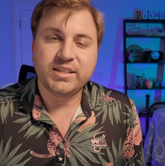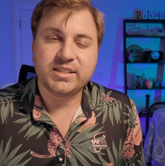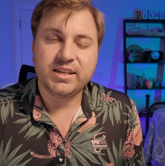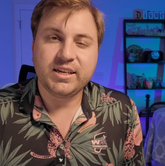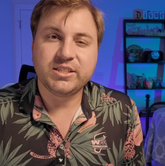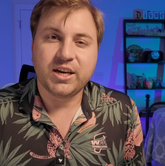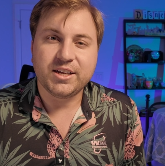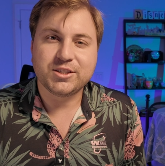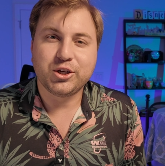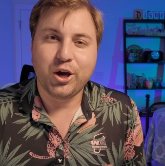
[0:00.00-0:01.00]
seating
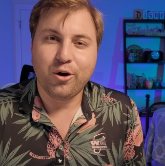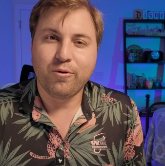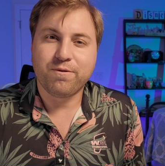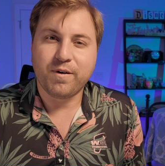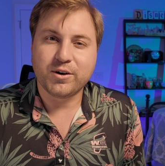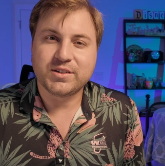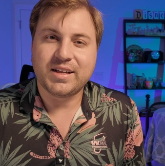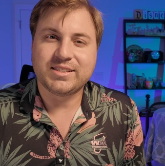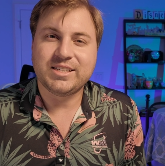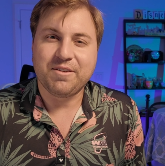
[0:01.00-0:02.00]
does go first.
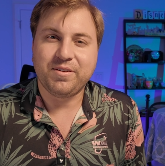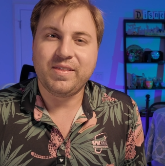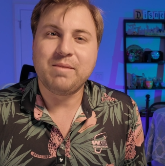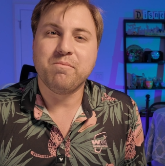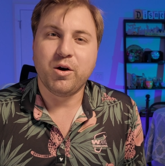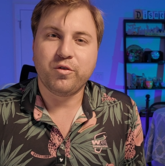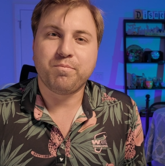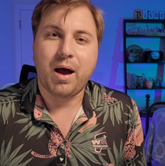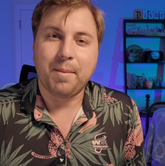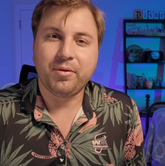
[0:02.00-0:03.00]
That's definitely the most
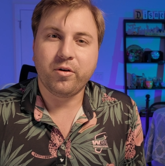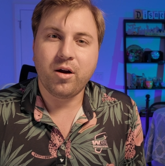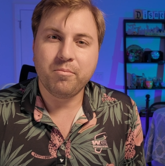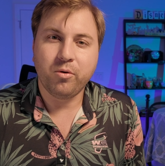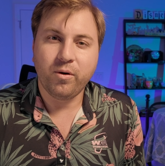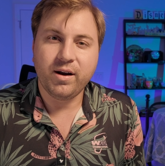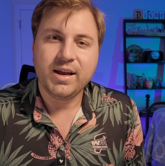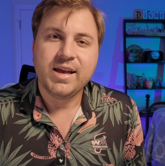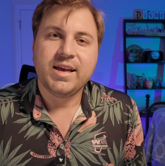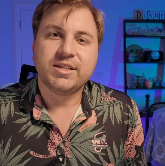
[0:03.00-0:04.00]
popular on board.
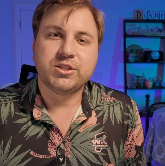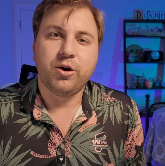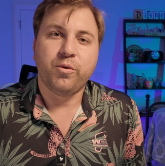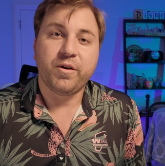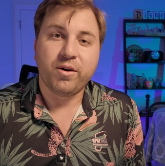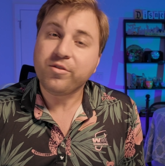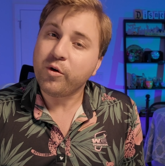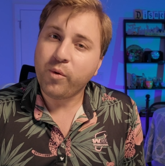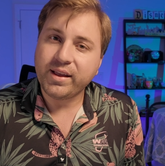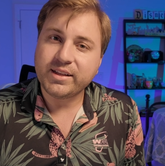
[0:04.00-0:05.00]
So there is a
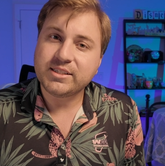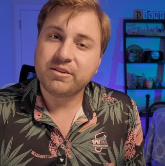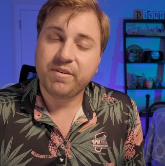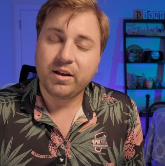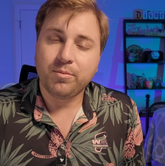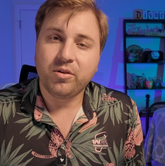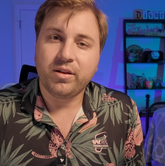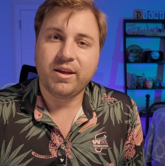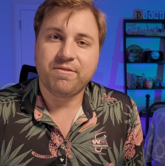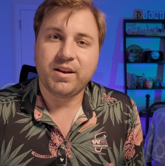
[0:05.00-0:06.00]
wait list available
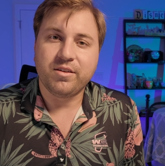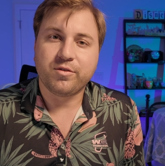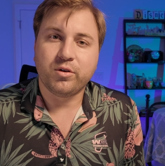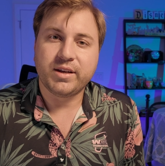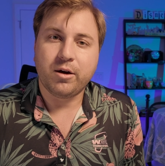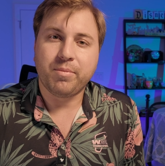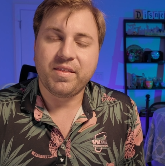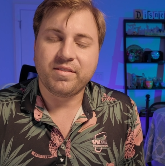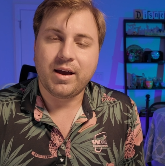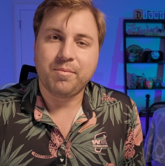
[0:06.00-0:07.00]
if it is sold out by the
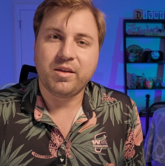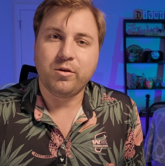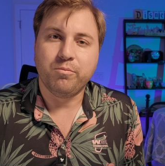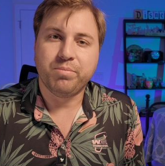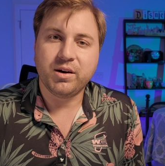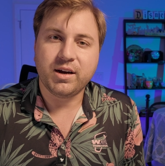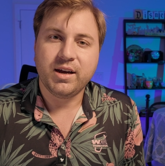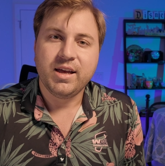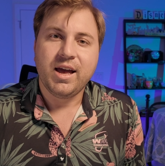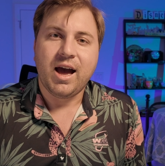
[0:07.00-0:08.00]
time that you book.
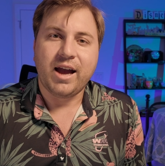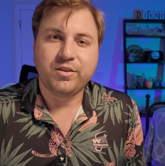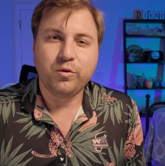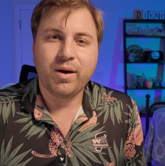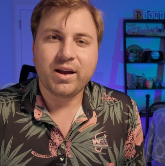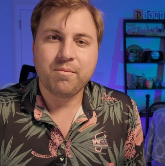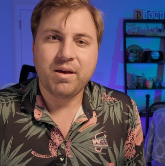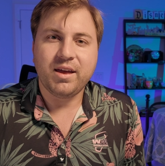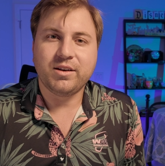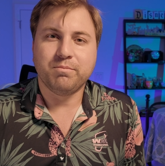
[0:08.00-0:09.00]
I do
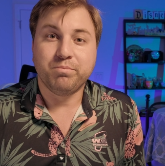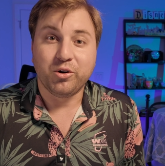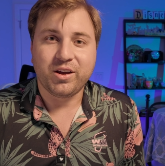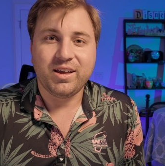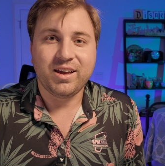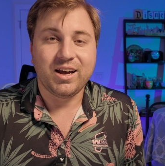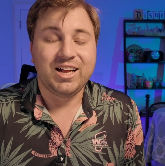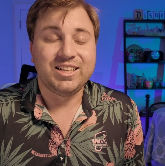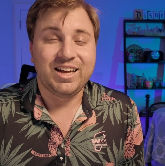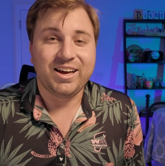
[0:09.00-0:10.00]
recommend booking a
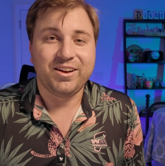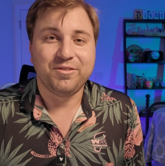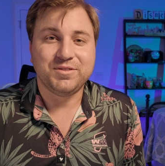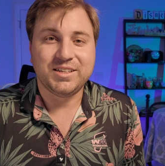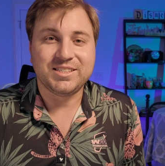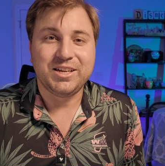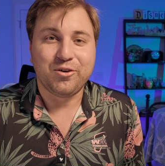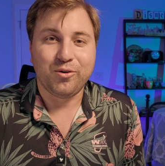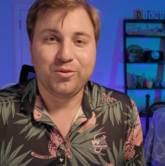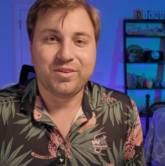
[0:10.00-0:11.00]
lot of Disney
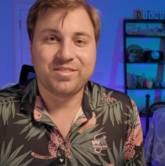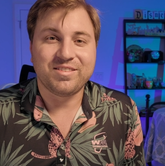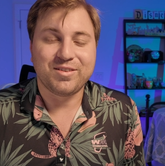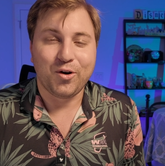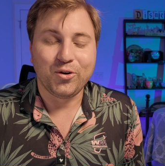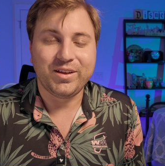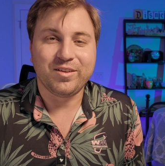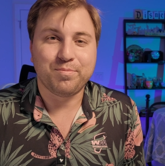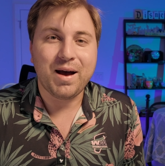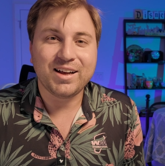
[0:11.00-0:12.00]
cruises as early as
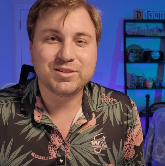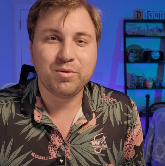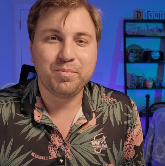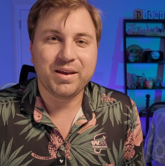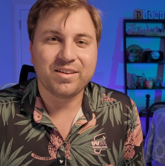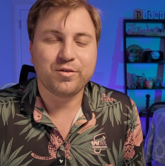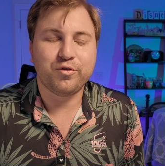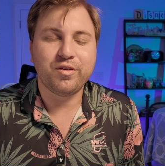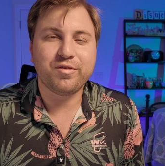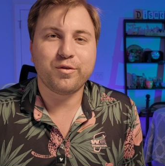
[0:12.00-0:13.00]
possible because there's
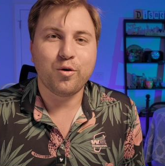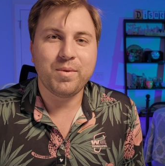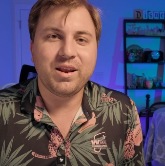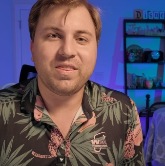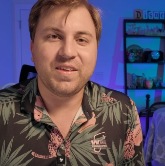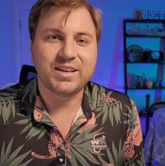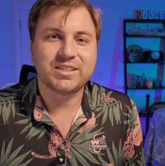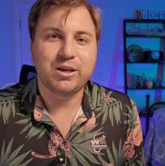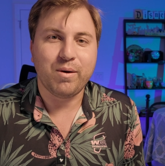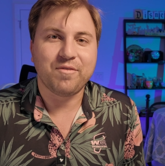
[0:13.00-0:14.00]
just so many things
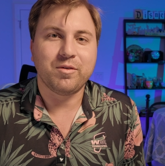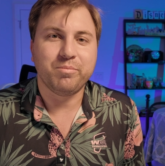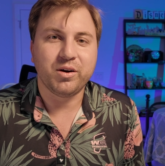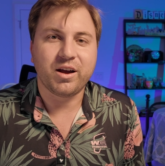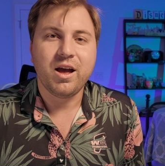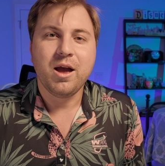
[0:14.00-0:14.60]
that you have to book